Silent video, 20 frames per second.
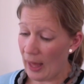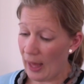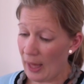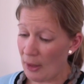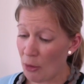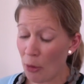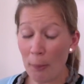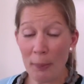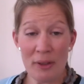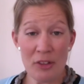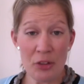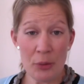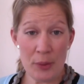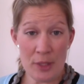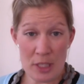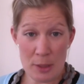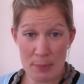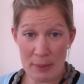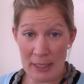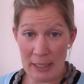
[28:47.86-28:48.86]
have not been doing
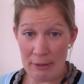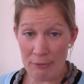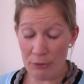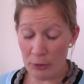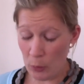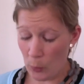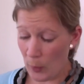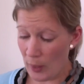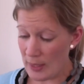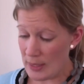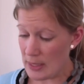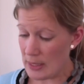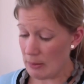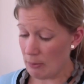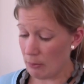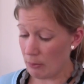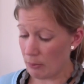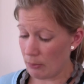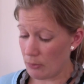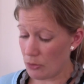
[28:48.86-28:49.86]
spinning for quite
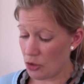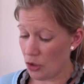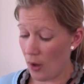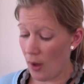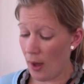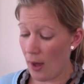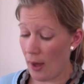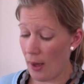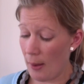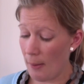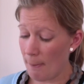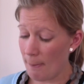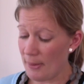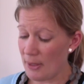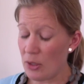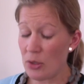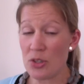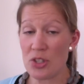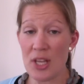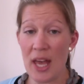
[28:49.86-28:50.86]
some time
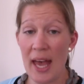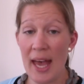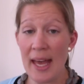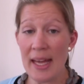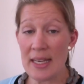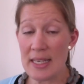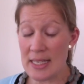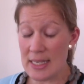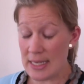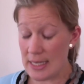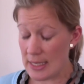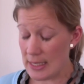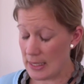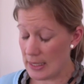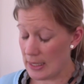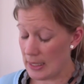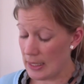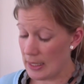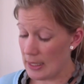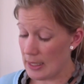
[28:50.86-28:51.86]
because I had
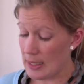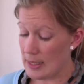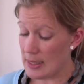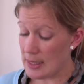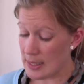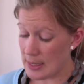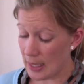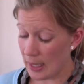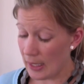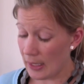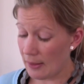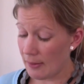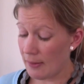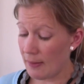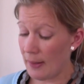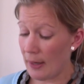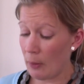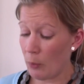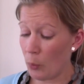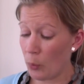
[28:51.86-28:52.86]
decided
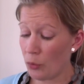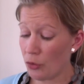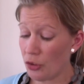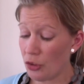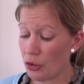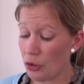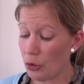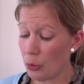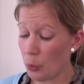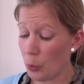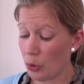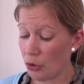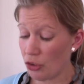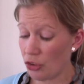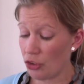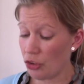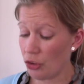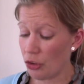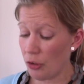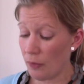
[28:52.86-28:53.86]
that I wanted to
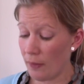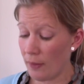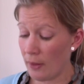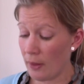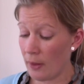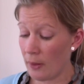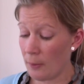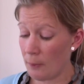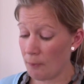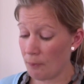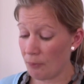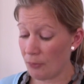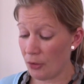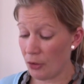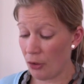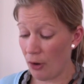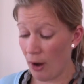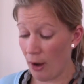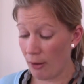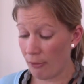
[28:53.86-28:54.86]
watch the
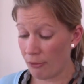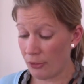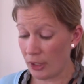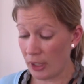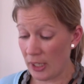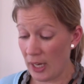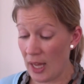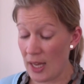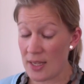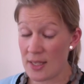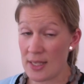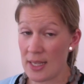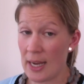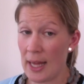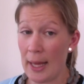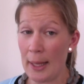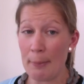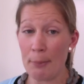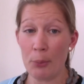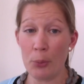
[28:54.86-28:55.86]
crafted class that I
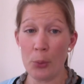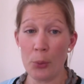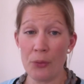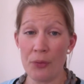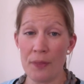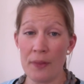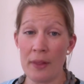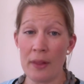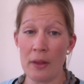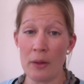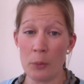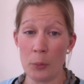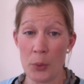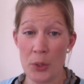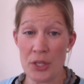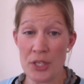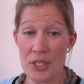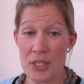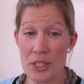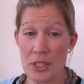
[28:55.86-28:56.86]
had bought, the
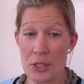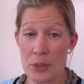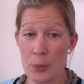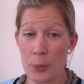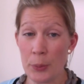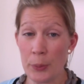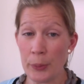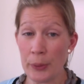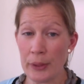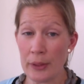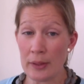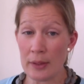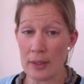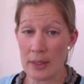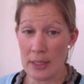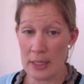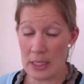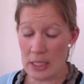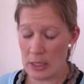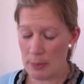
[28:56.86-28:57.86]
worsted to woolen
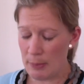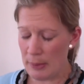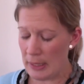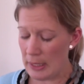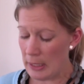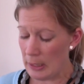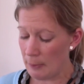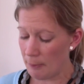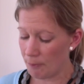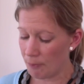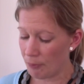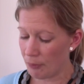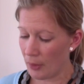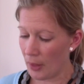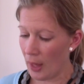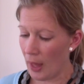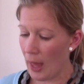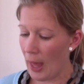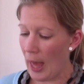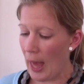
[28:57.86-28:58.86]
spinning.
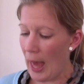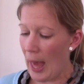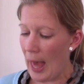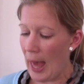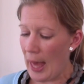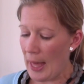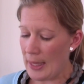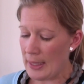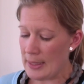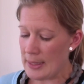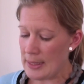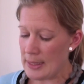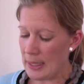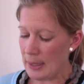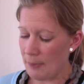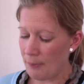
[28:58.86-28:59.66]
And